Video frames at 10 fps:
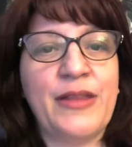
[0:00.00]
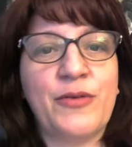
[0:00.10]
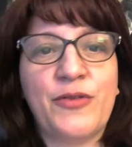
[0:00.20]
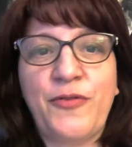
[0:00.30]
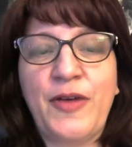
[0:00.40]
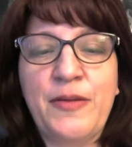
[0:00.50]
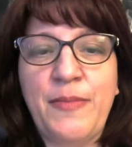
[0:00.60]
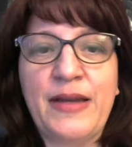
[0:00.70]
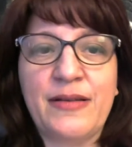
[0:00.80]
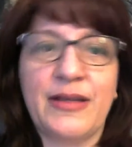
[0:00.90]
There was
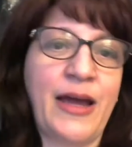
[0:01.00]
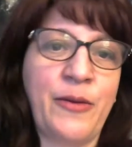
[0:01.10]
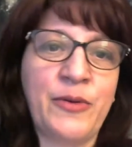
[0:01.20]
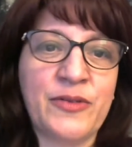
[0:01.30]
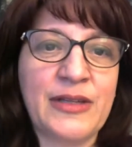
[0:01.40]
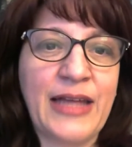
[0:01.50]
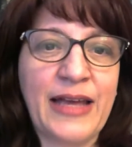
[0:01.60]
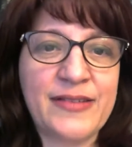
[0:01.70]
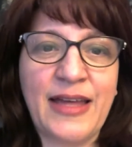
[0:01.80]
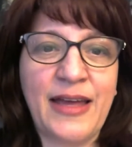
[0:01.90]
fundamentally, I was
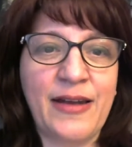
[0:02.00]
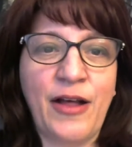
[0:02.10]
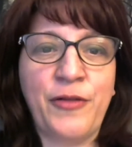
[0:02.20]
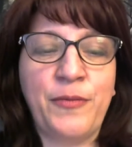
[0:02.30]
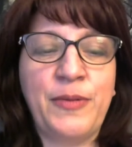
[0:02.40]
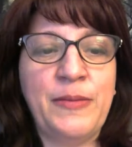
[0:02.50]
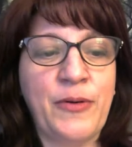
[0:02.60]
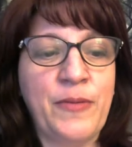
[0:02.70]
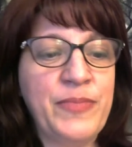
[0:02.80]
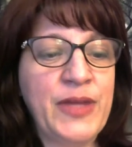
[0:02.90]
less than other
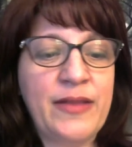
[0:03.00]
people.